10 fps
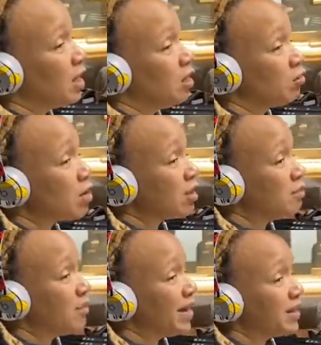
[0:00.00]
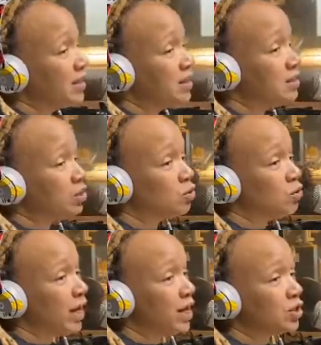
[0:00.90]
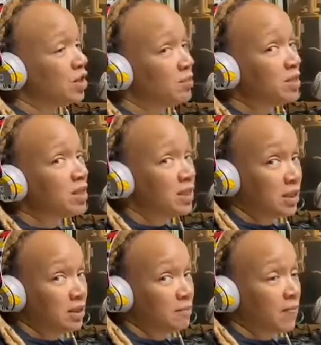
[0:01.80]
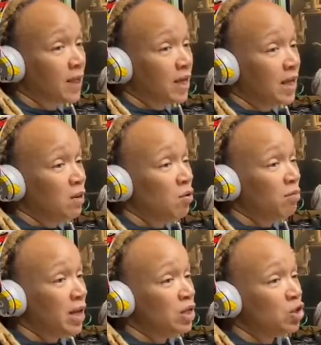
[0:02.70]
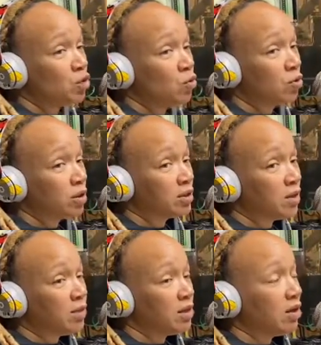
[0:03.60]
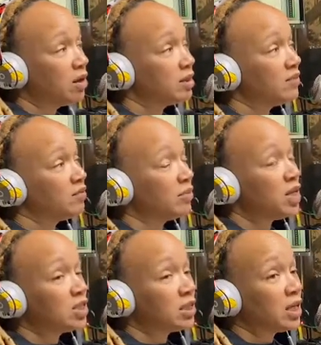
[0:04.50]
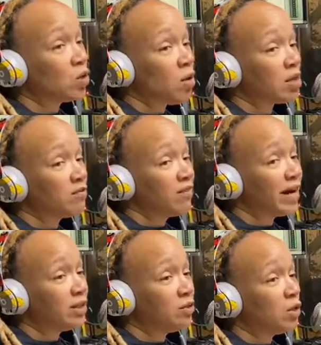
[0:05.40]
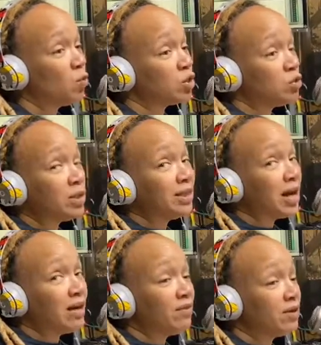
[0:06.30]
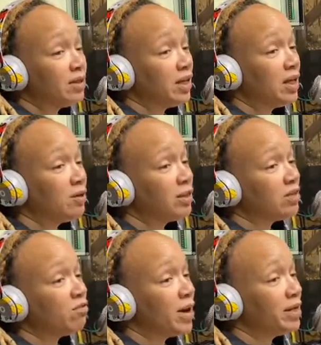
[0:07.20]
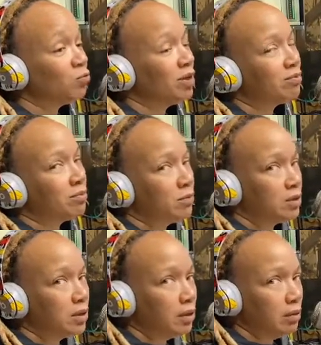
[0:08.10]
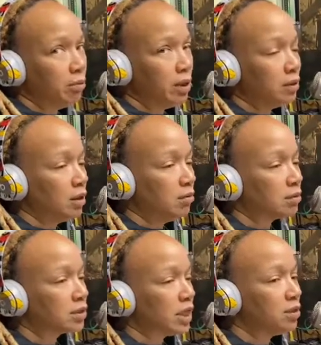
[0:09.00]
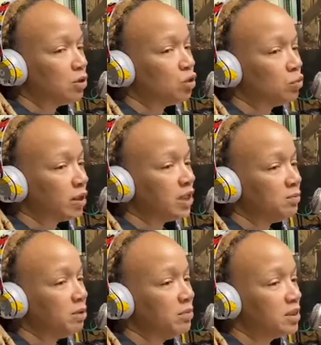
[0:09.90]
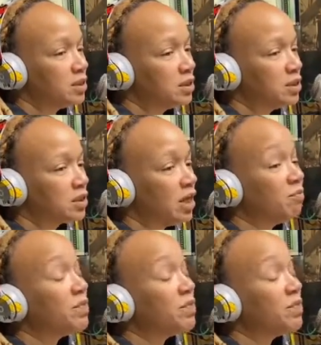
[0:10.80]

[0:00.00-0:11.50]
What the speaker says: He'll call it back into HW Kia, and we'll make sure that we get all the information and qualify you, and we'll do it live on the air. Let everybody, well, we won't let everybody know because I know that you want to keep your business to yourself.